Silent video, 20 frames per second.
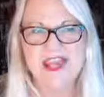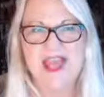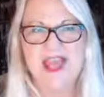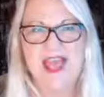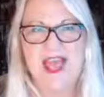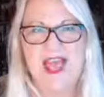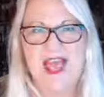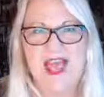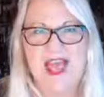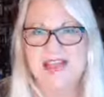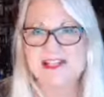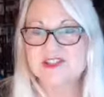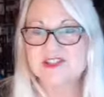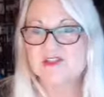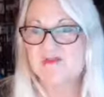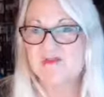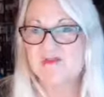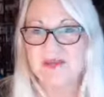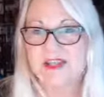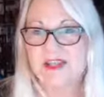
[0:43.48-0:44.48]
as
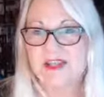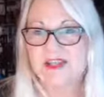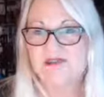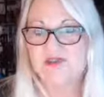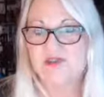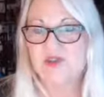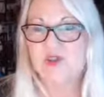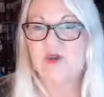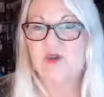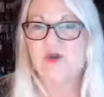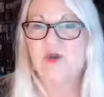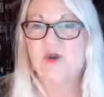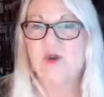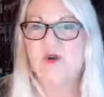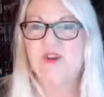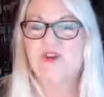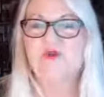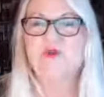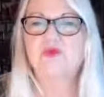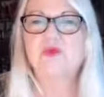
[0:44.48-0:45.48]
many of you
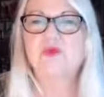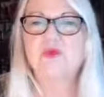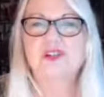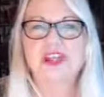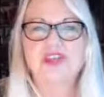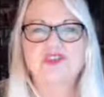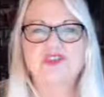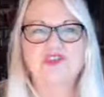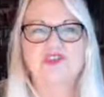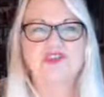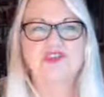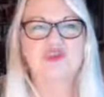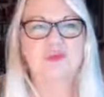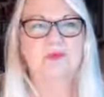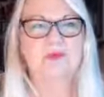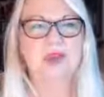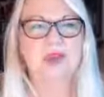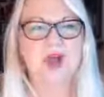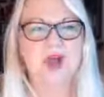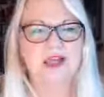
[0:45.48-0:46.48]
going through relationship
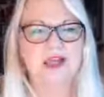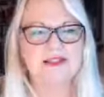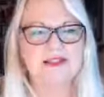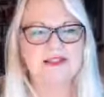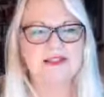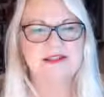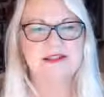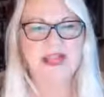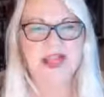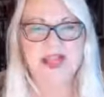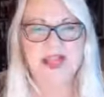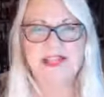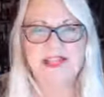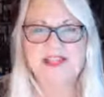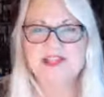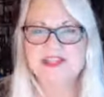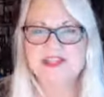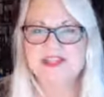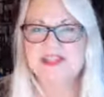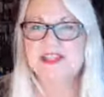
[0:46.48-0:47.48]
loss, I
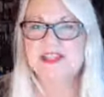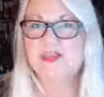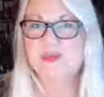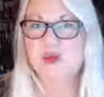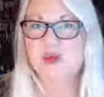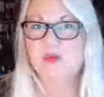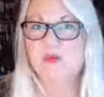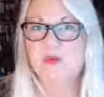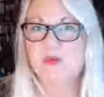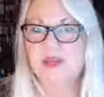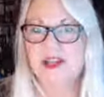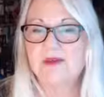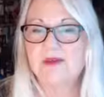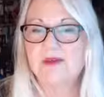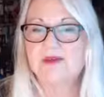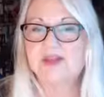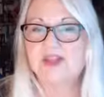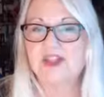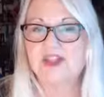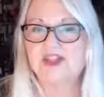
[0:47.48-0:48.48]
just didn't know what I
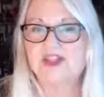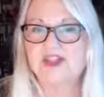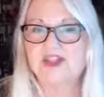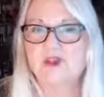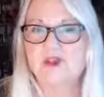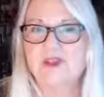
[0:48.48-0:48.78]
was going to do.